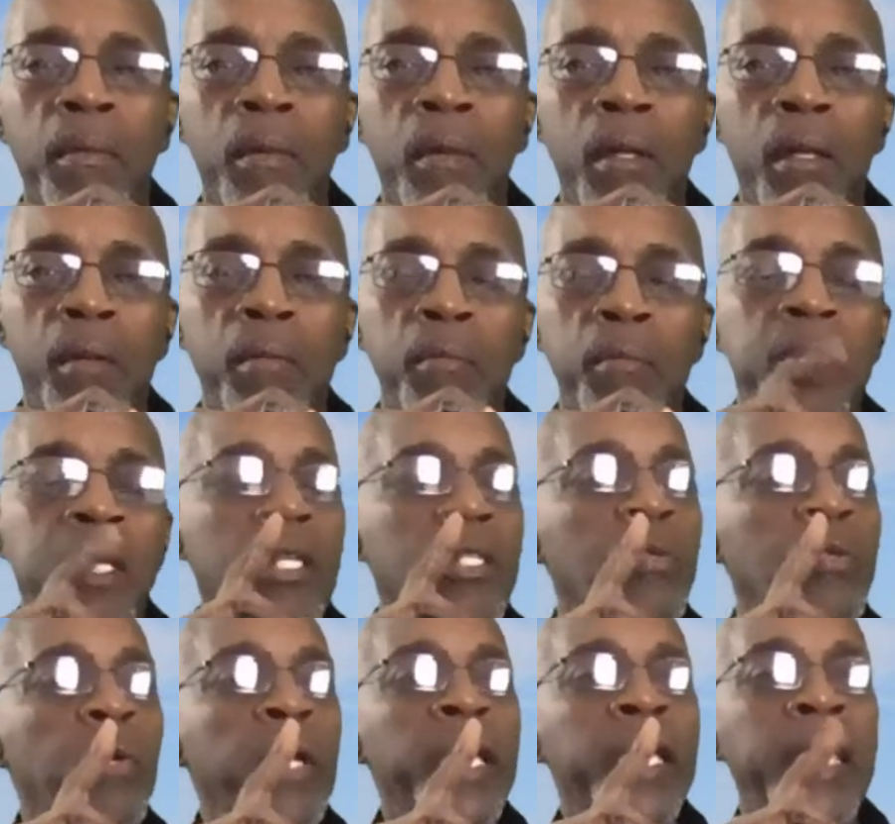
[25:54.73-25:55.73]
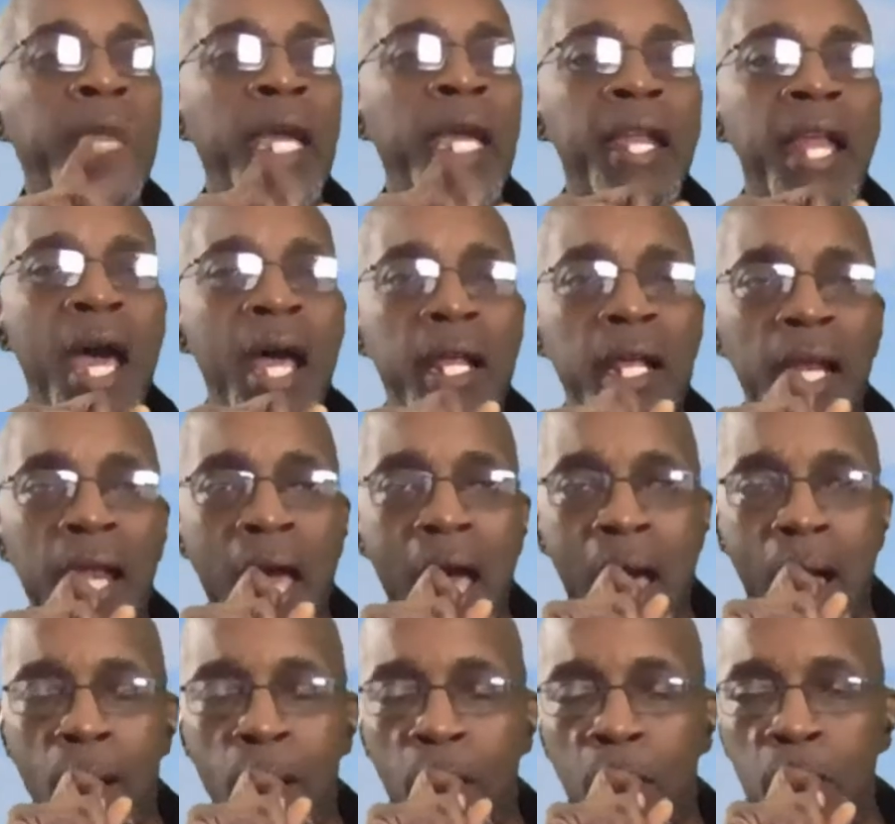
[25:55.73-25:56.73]
because we cannot
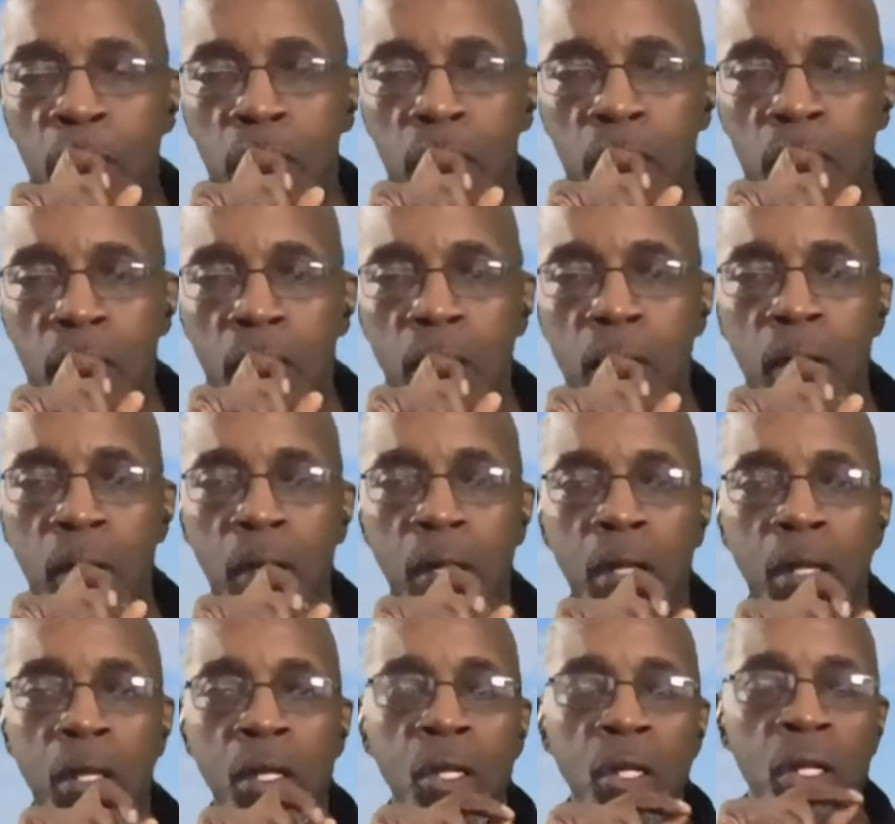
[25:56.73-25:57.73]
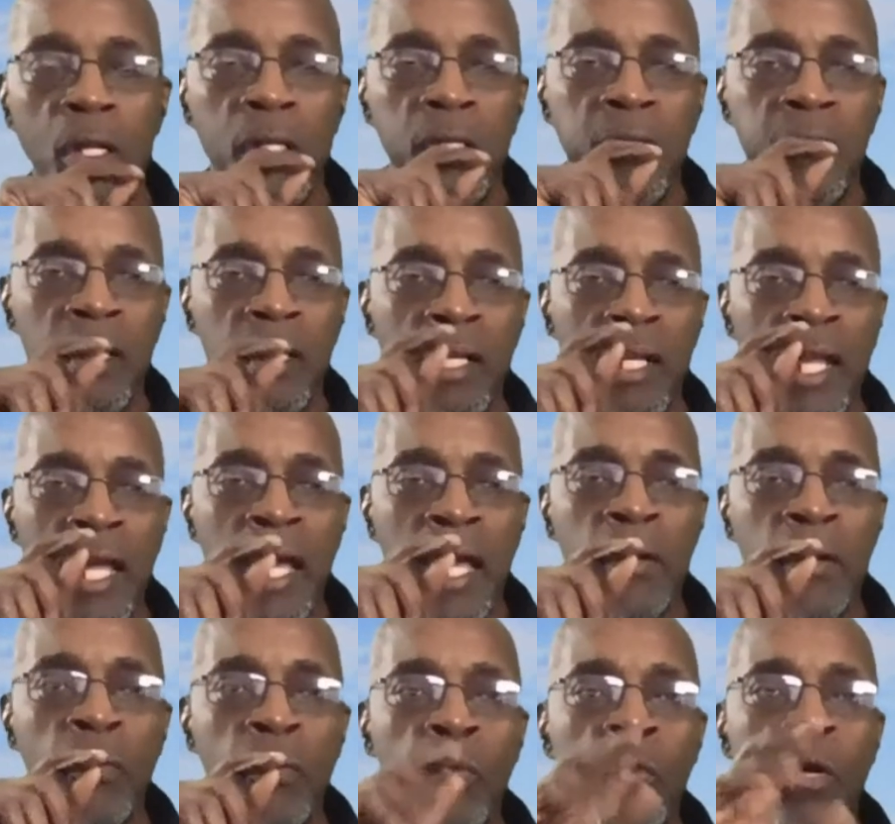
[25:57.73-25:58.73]
allow to
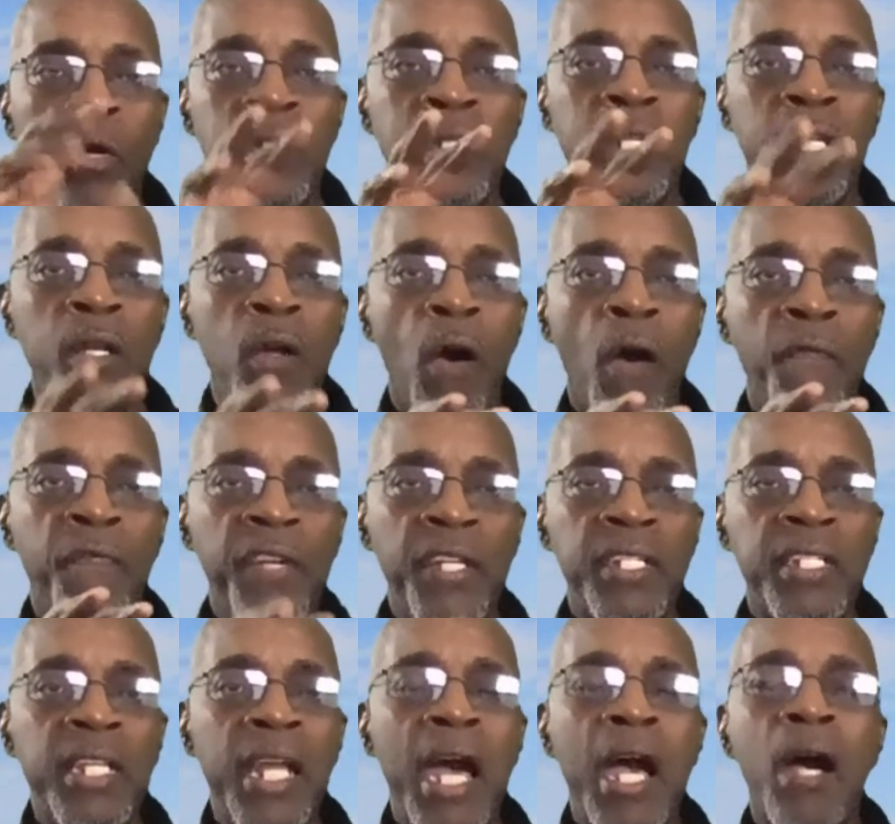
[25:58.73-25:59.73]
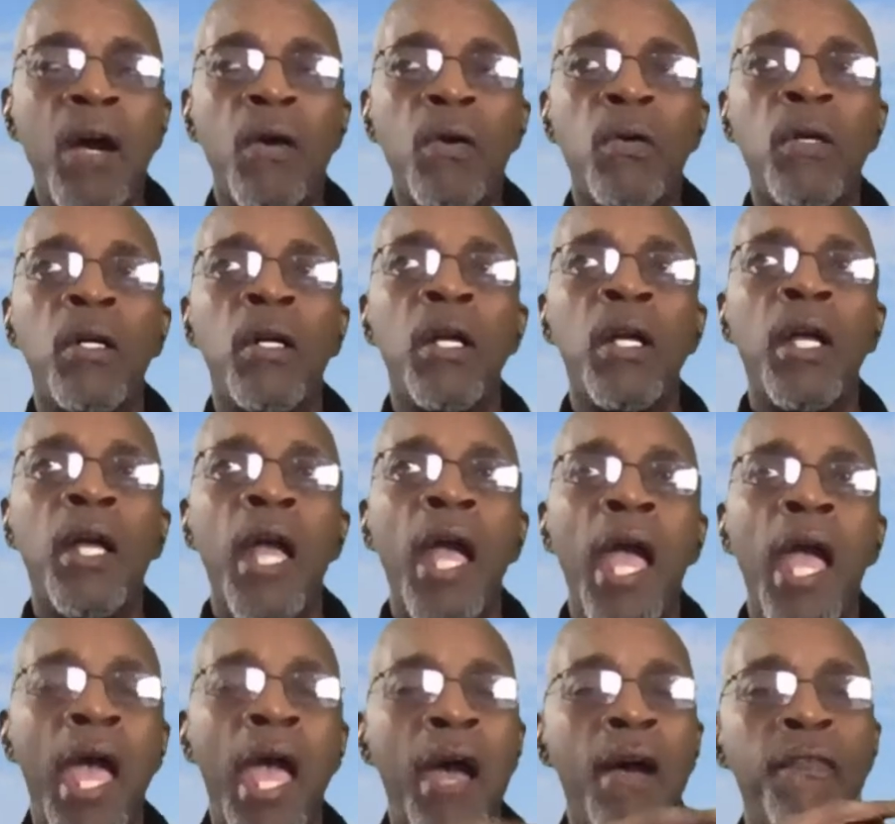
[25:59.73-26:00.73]
let what's in office now
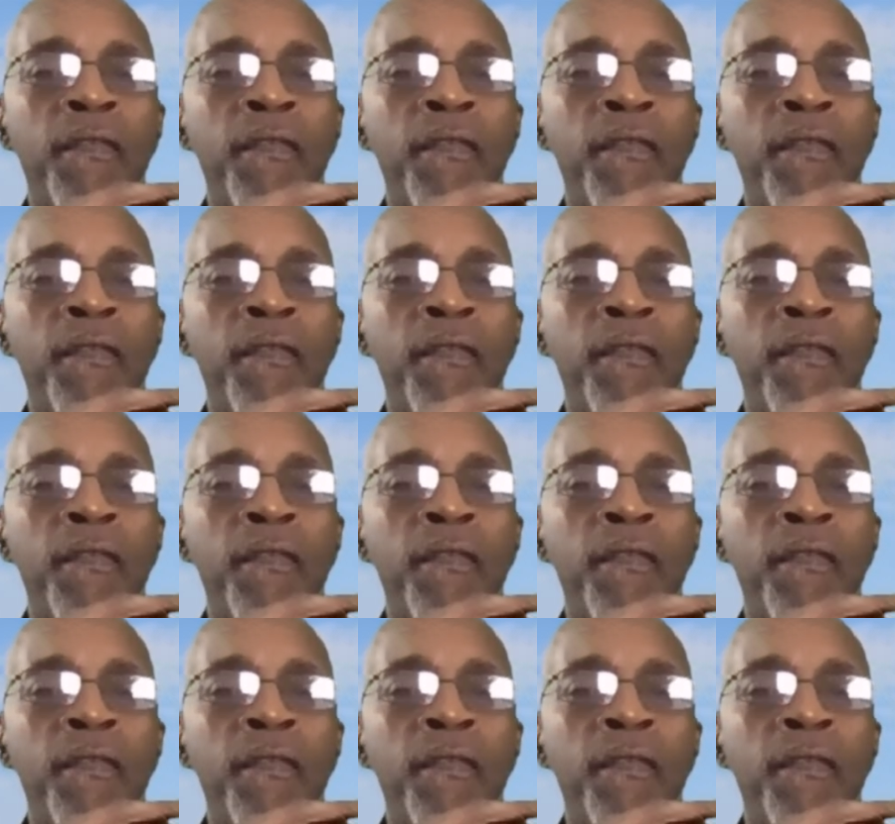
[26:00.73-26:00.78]
have